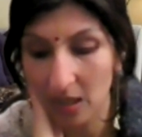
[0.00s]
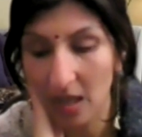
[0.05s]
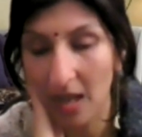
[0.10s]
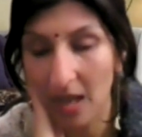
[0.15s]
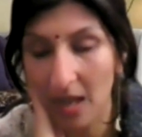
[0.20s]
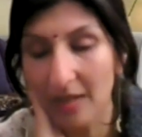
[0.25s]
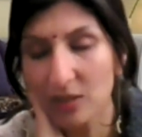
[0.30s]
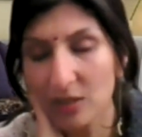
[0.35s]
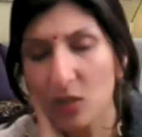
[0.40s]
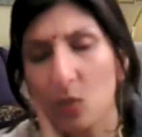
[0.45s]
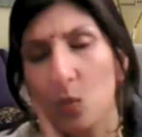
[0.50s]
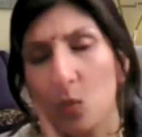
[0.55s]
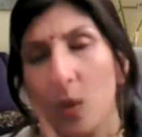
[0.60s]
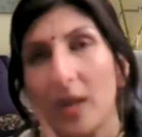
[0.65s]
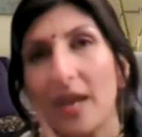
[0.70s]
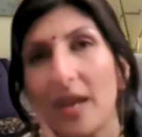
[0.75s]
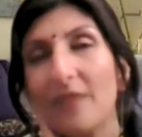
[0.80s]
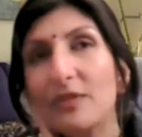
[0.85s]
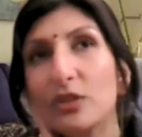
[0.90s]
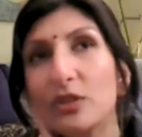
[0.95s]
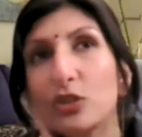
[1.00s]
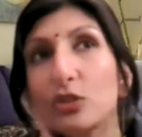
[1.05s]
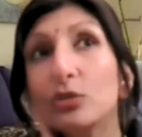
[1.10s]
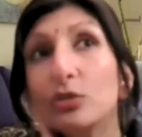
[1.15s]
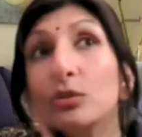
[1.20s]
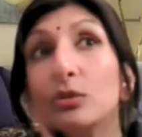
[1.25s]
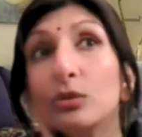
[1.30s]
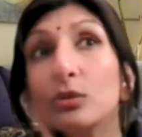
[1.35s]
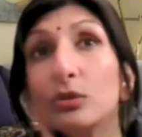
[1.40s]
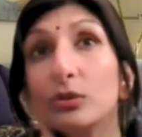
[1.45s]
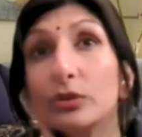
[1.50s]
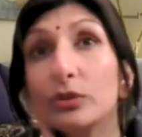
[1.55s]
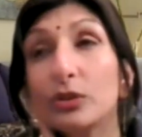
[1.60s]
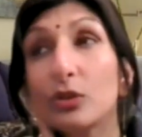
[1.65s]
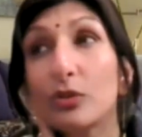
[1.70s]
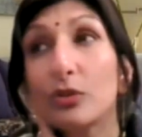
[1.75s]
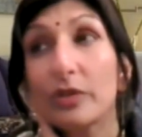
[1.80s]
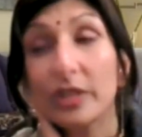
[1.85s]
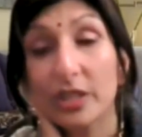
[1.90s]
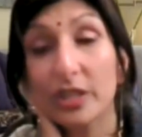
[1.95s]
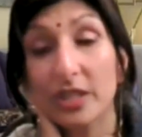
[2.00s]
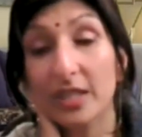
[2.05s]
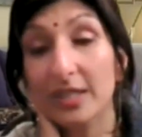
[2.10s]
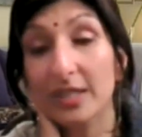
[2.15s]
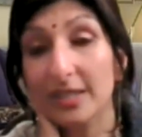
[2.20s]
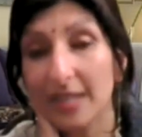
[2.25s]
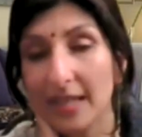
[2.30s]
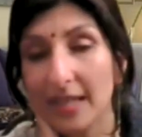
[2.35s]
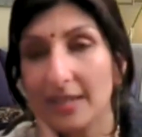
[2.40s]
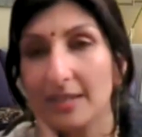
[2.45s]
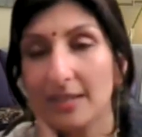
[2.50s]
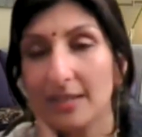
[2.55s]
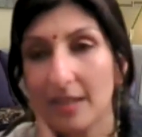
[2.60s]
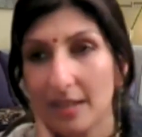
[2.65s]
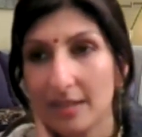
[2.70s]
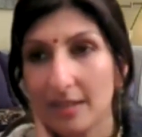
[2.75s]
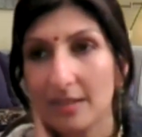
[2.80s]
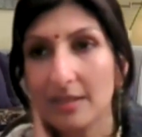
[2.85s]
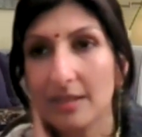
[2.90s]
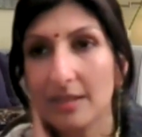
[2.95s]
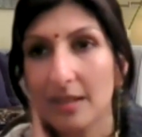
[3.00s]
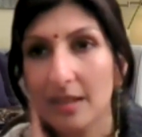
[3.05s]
And so whatever tools Krishna sends us